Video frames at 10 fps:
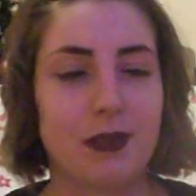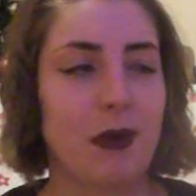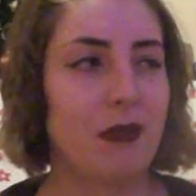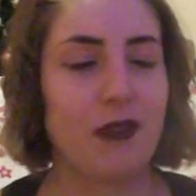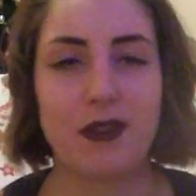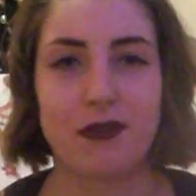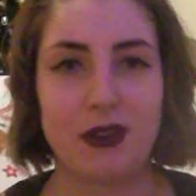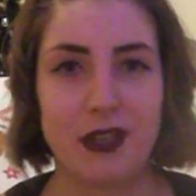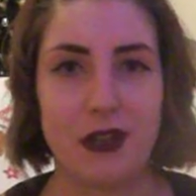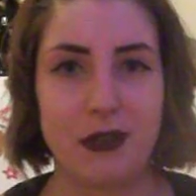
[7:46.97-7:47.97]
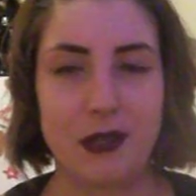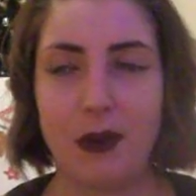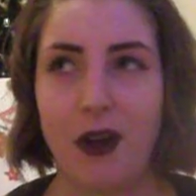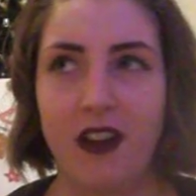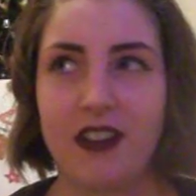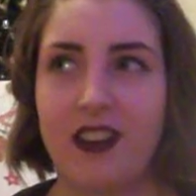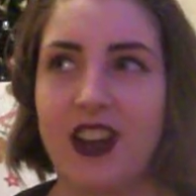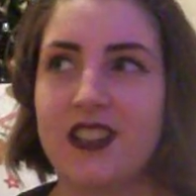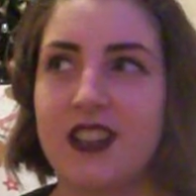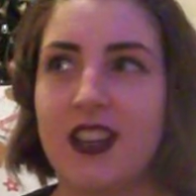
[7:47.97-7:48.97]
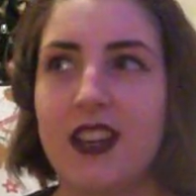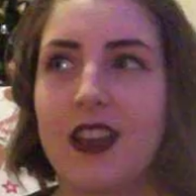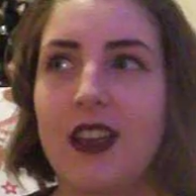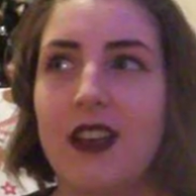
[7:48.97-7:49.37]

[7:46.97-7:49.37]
She probably thought I was a really nosy Parker actually.